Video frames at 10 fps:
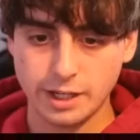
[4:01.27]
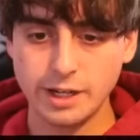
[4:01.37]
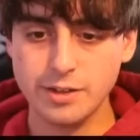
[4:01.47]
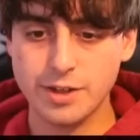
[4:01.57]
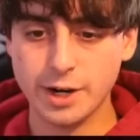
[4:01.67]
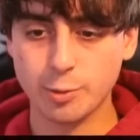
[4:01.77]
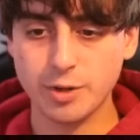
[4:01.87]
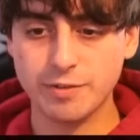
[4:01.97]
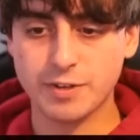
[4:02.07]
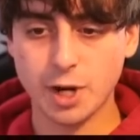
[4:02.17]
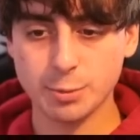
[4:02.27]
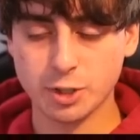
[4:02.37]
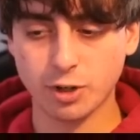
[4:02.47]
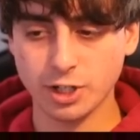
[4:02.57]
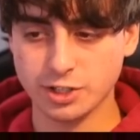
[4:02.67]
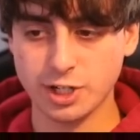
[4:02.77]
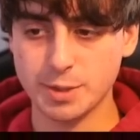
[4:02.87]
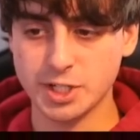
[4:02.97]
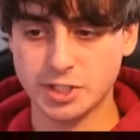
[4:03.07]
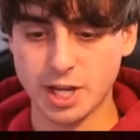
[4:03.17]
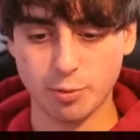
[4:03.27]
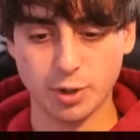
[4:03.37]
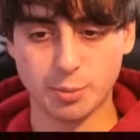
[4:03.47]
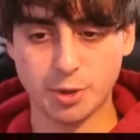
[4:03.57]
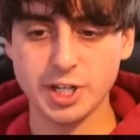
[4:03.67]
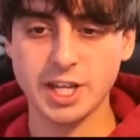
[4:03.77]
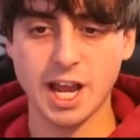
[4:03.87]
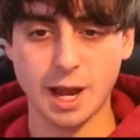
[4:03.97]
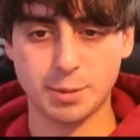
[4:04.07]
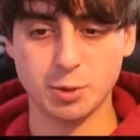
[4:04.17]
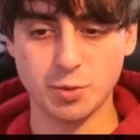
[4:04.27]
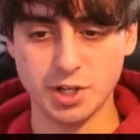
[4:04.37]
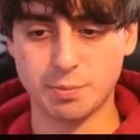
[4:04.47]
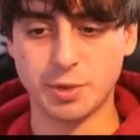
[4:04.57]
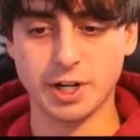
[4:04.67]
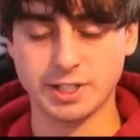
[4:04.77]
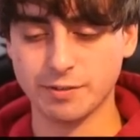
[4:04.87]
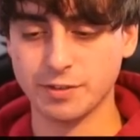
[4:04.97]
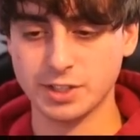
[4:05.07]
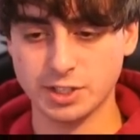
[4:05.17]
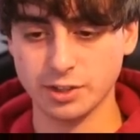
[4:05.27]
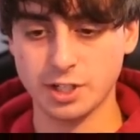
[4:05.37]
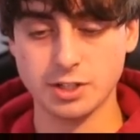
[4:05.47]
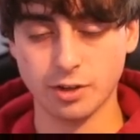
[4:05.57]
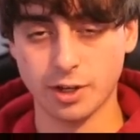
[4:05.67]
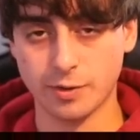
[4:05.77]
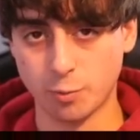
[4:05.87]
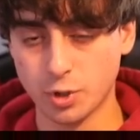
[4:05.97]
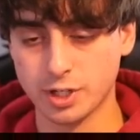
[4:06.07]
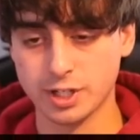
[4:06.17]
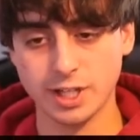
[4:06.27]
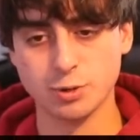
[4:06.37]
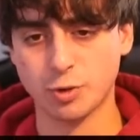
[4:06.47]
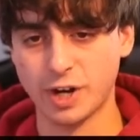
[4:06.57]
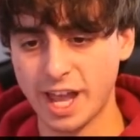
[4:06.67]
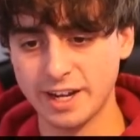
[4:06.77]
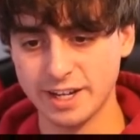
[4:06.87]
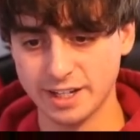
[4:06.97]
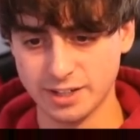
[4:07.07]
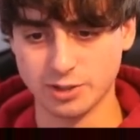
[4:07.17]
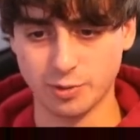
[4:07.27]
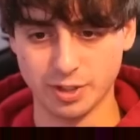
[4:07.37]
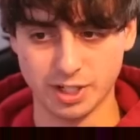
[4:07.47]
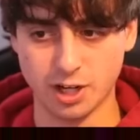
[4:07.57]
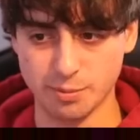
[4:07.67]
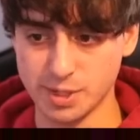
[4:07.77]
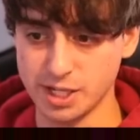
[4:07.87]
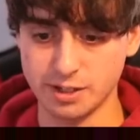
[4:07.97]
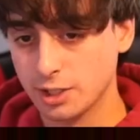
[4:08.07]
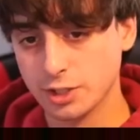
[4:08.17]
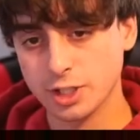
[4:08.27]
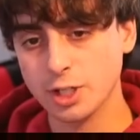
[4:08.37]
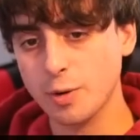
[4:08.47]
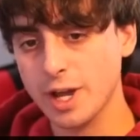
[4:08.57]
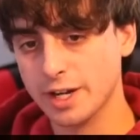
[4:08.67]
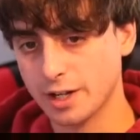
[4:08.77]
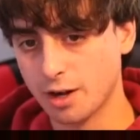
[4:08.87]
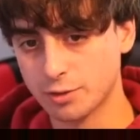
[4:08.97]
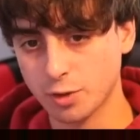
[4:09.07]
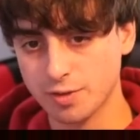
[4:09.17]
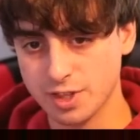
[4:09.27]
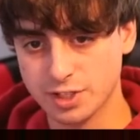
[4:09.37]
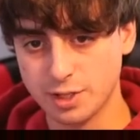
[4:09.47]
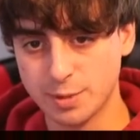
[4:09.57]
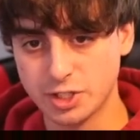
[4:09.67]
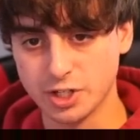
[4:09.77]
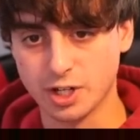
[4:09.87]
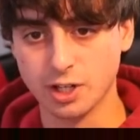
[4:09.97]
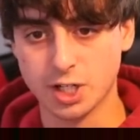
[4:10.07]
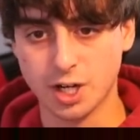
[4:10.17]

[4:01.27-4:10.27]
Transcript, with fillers: And there we've come across an image that we're pretty happy with, but it definitely still needs a lot of work and that's where editing is going to come in. So I'm going to go ahead and hover over this image and click